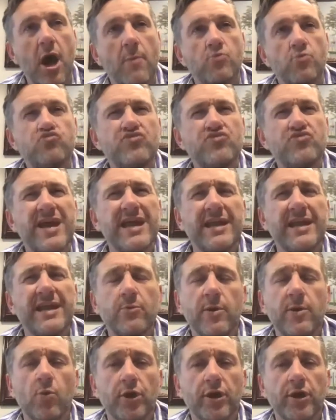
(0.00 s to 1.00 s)
really
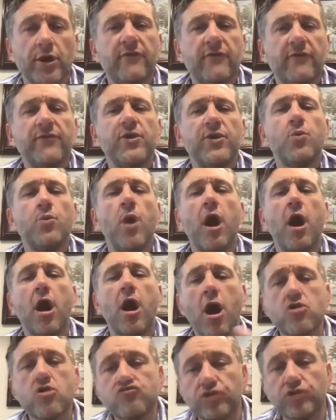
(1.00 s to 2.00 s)
we want a few
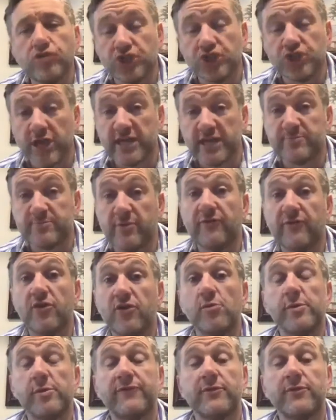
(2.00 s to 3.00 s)
hundred shares,
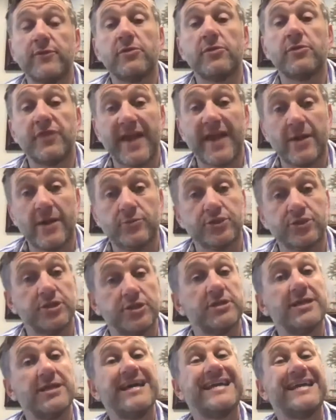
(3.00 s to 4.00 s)
preferably a few
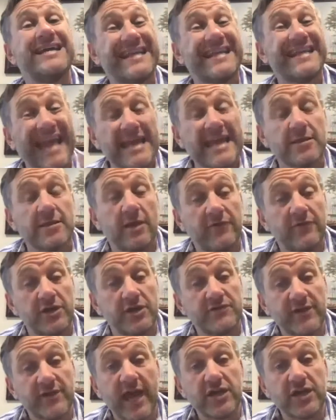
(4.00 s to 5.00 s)
thousand, to get
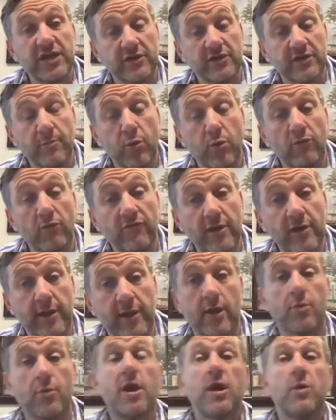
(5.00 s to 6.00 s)
diversification in the
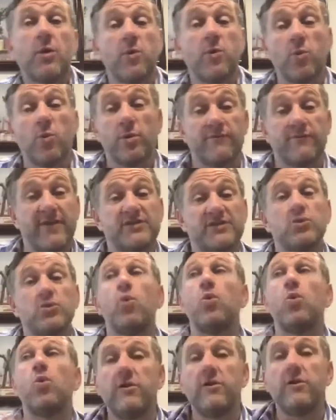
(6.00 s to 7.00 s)
portfolio. We want to invest
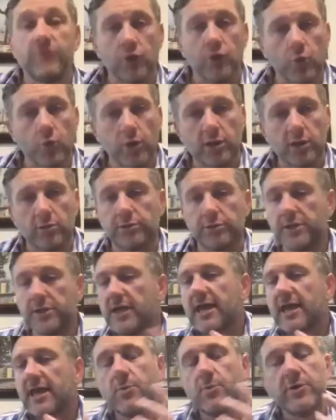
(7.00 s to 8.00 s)
all over the world.
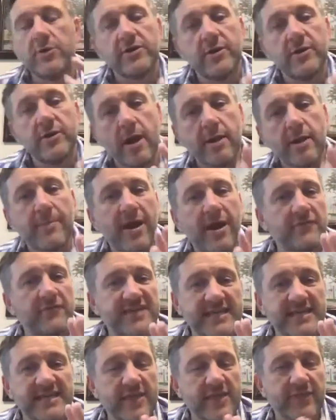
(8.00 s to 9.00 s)
And with an amount of,
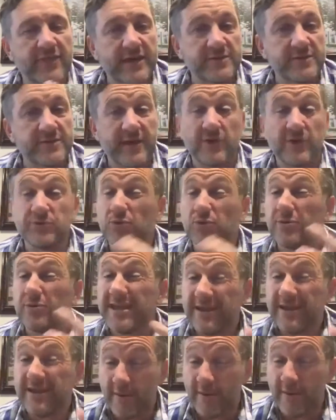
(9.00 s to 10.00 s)
say, £10,000, or
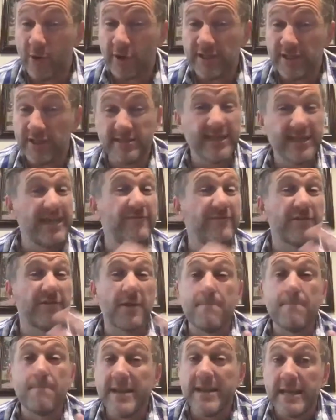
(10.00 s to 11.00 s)
if I'm honest, even
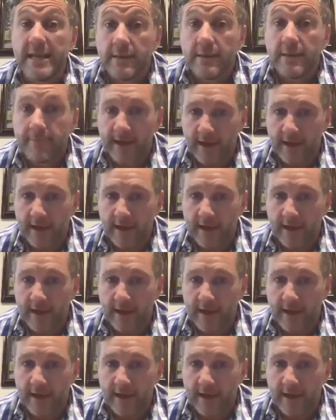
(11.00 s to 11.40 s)
£1 million,